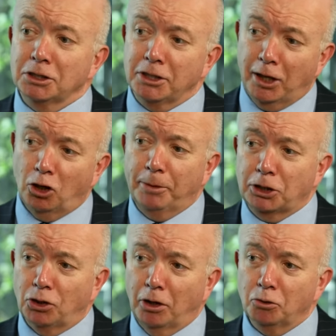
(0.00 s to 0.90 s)
There's the
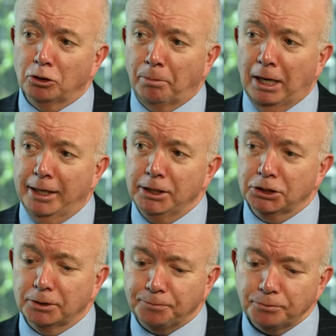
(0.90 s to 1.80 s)
economic cycle that
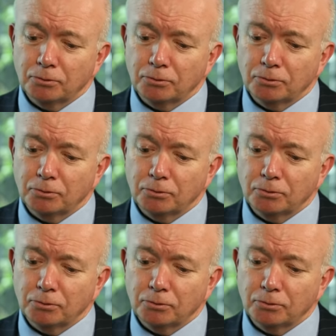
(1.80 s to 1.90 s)
plays,